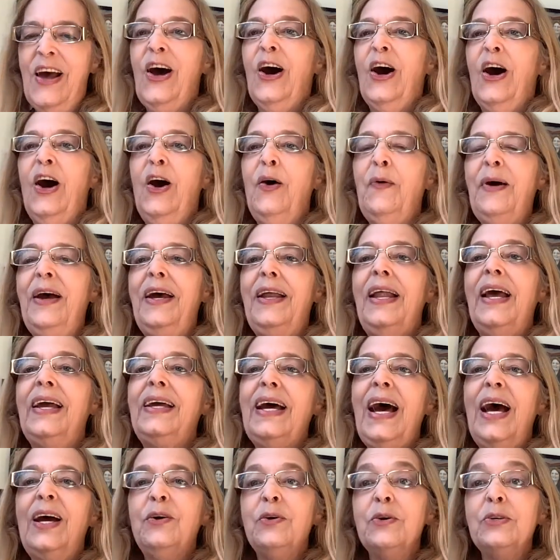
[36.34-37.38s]
All right,
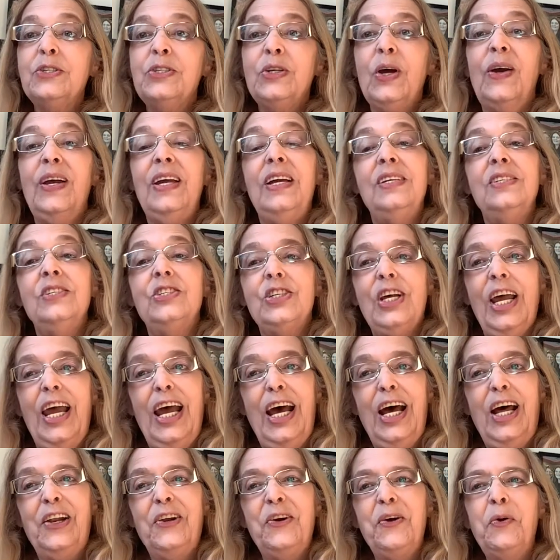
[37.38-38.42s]
Agakusha and
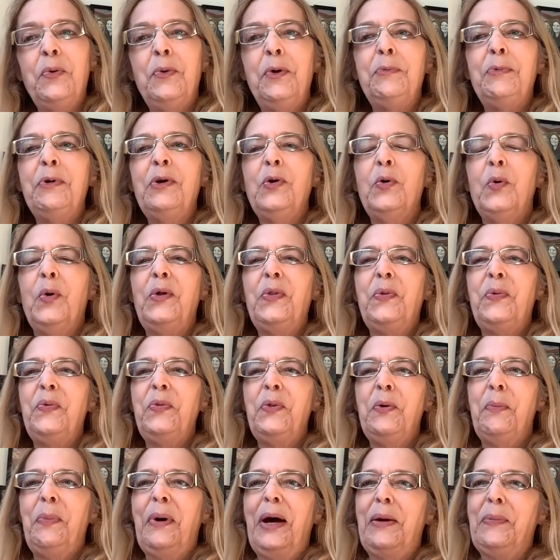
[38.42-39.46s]
Chatter, we've been going through
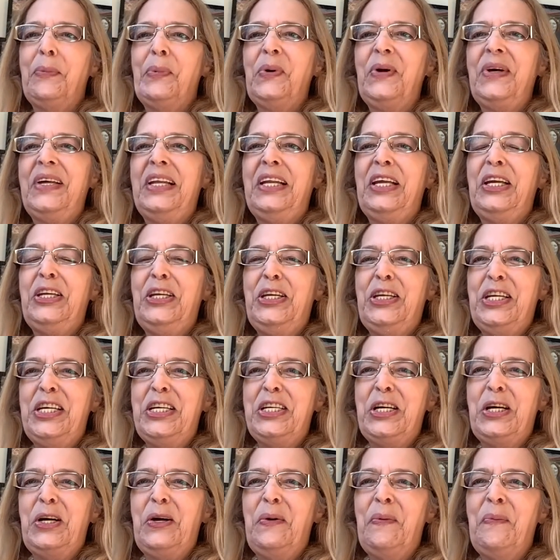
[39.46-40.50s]
the Bible in a
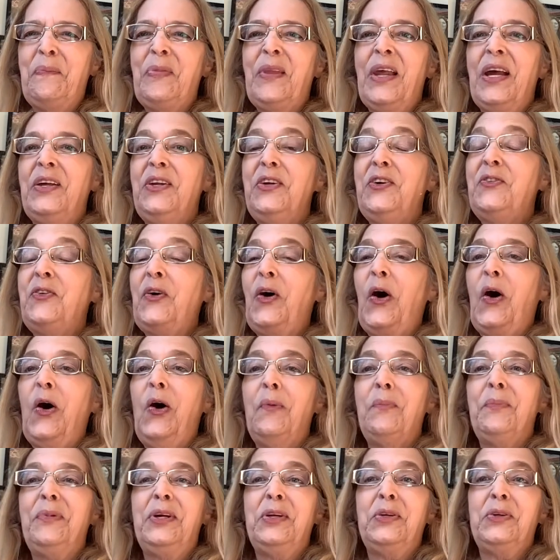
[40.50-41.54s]
year. You've all
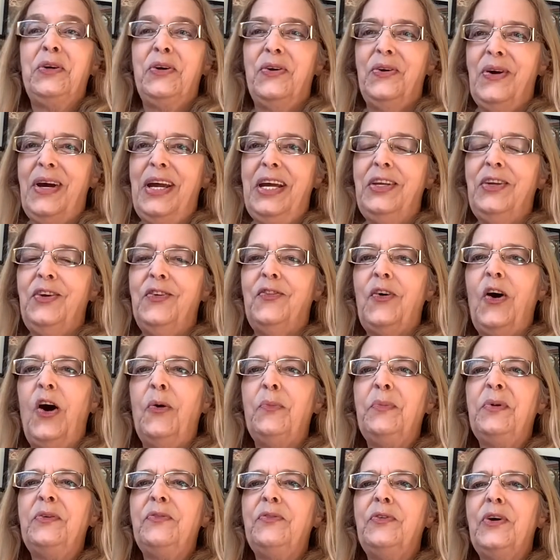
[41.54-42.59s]
been great. You've all
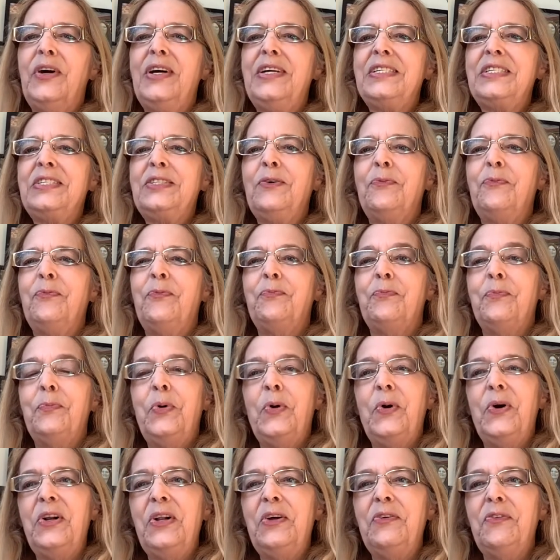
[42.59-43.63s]
been very
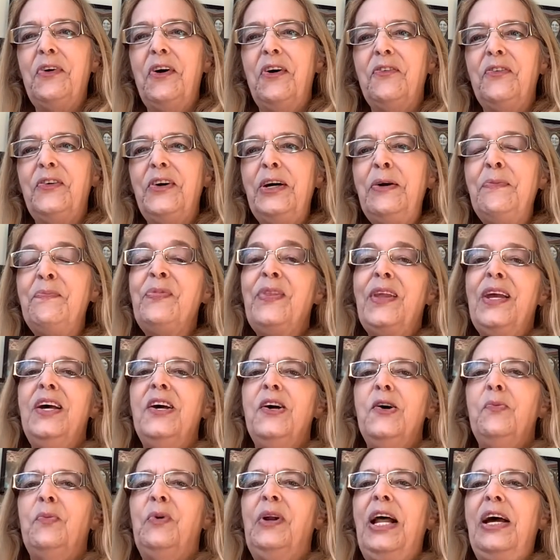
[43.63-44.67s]
supportive of it.
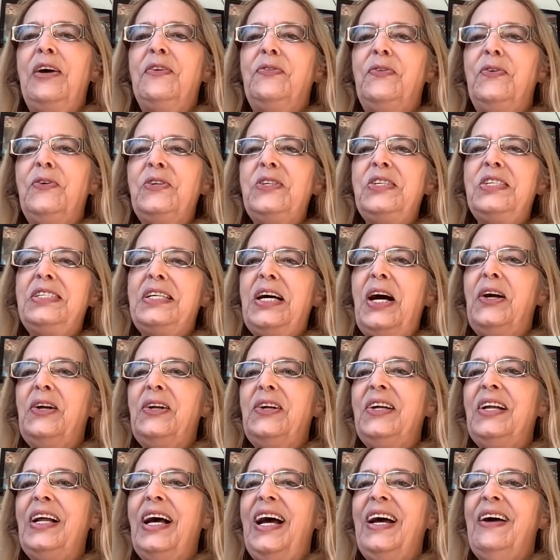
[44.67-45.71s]
When I first
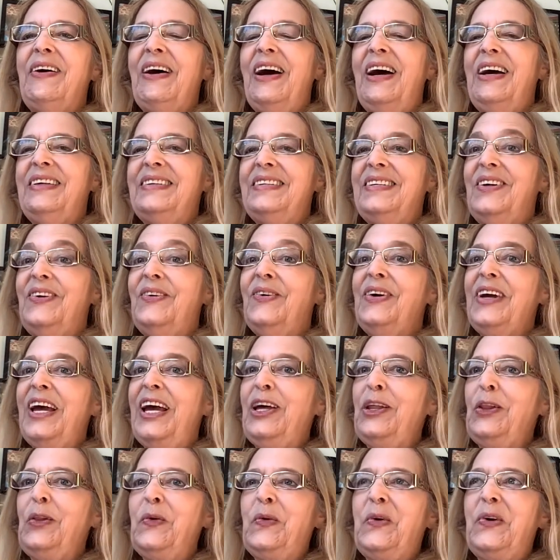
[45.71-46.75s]
started, I, I said, okay,
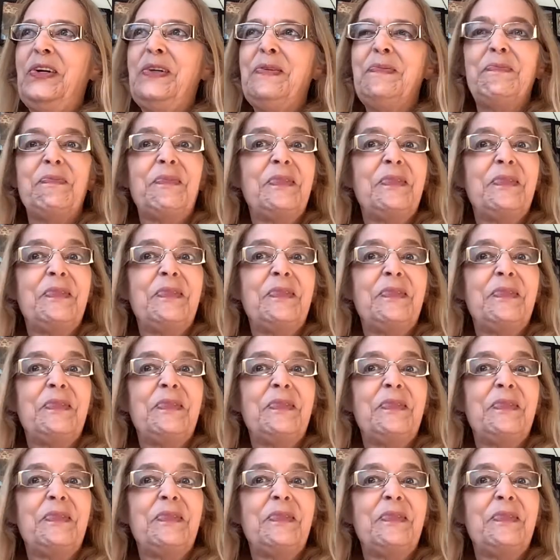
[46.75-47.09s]
Lord,